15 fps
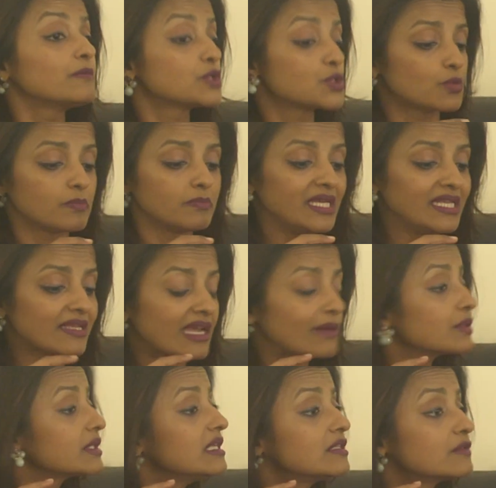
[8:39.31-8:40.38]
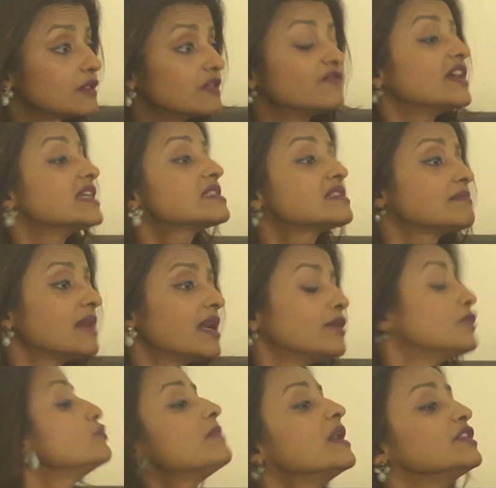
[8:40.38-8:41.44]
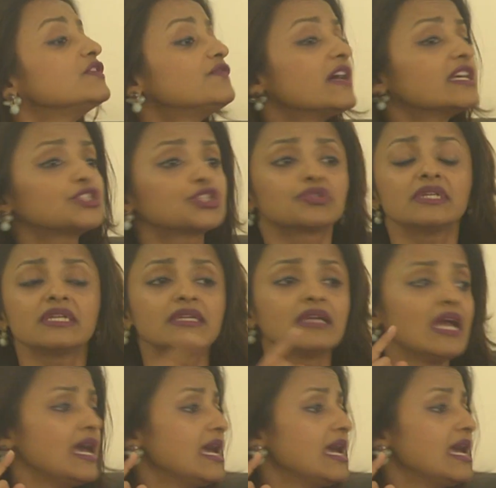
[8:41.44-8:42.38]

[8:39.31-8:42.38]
which would mean that I would need to invest in my own manufacturing,